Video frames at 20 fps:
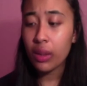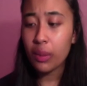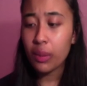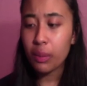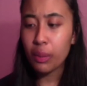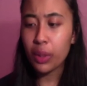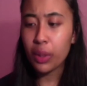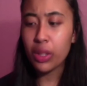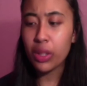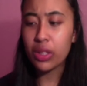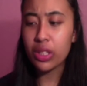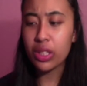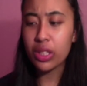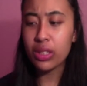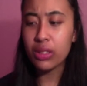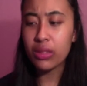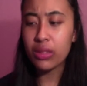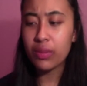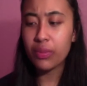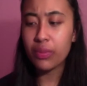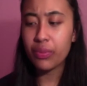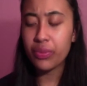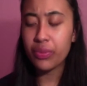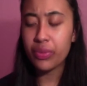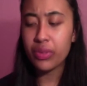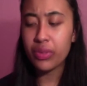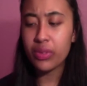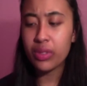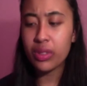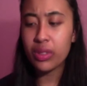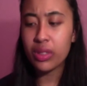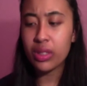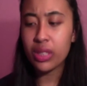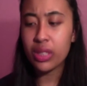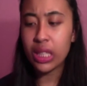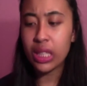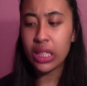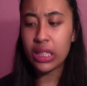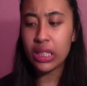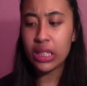but it doesn't
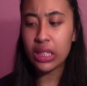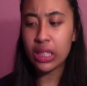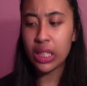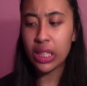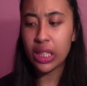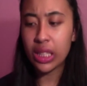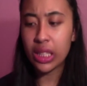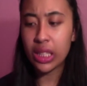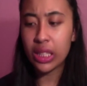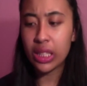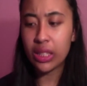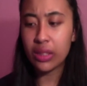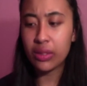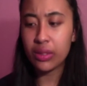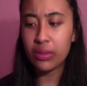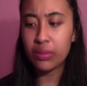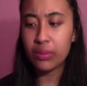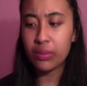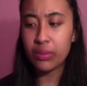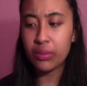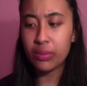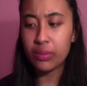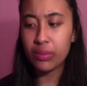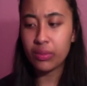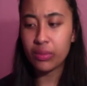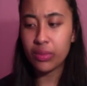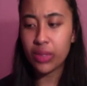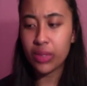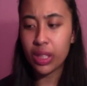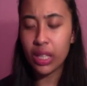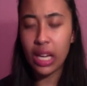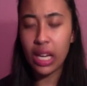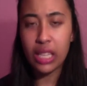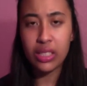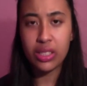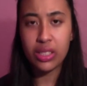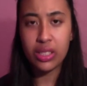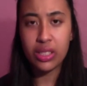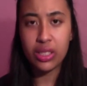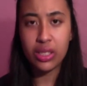taste like it
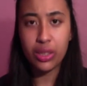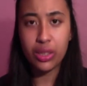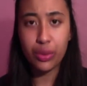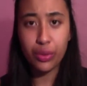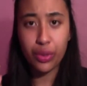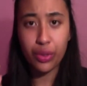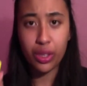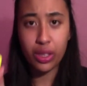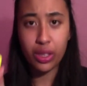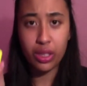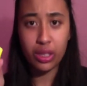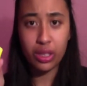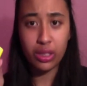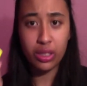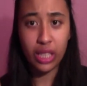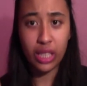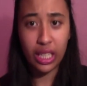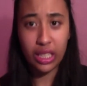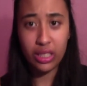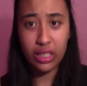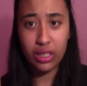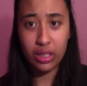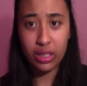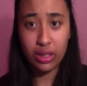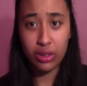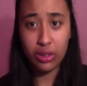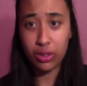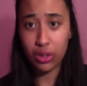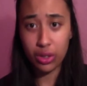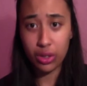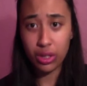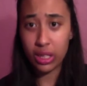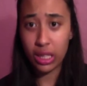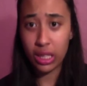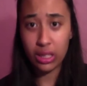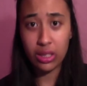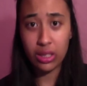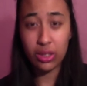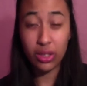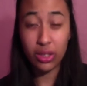has different taste. It just
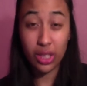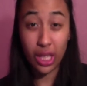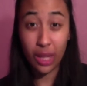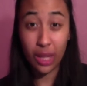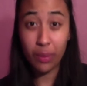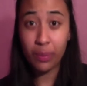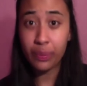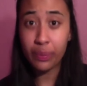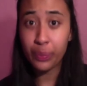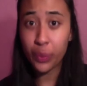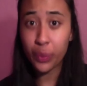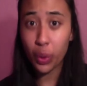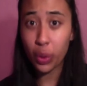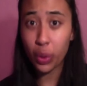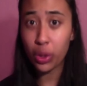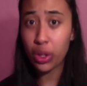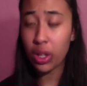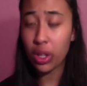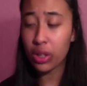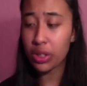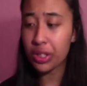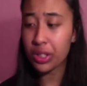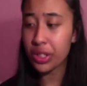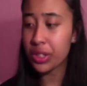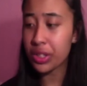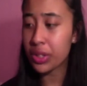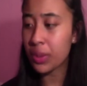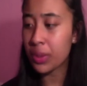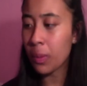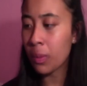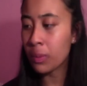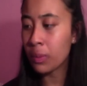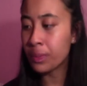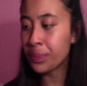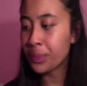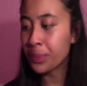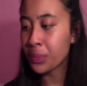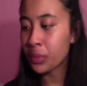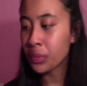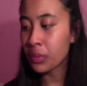tastes the same, all the colors.
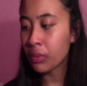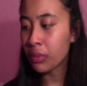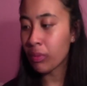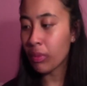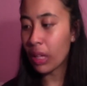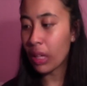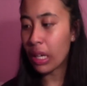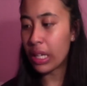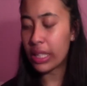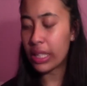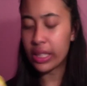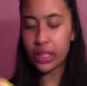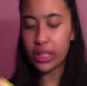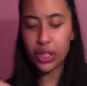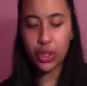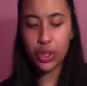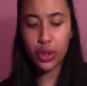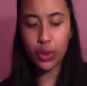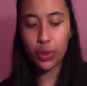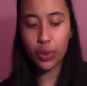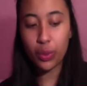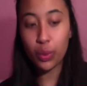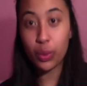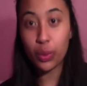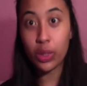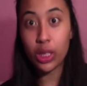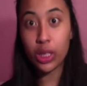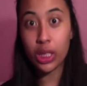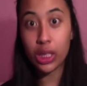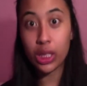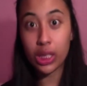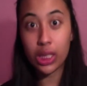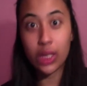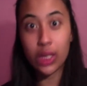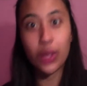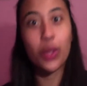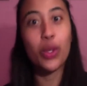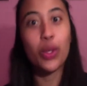And it's really,